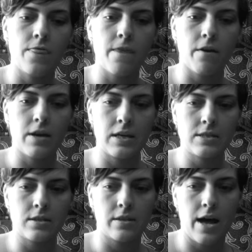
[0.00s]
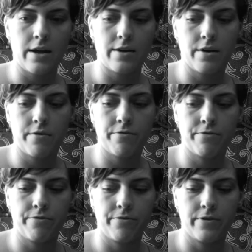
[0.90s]
There is a lot of
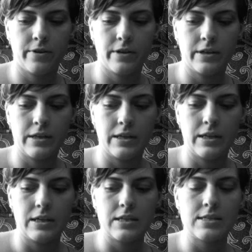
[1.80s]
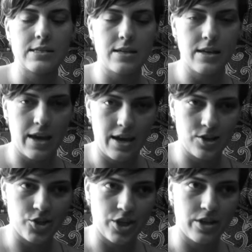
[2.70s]

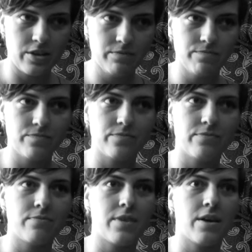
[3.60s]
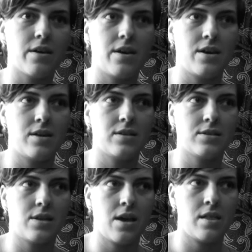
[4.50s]
syndication. There
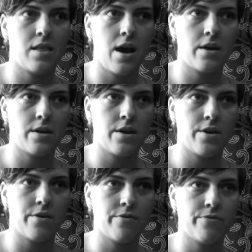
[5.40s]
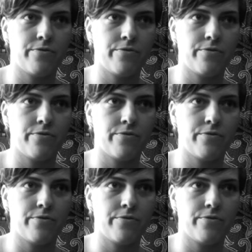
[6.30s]
is a lot of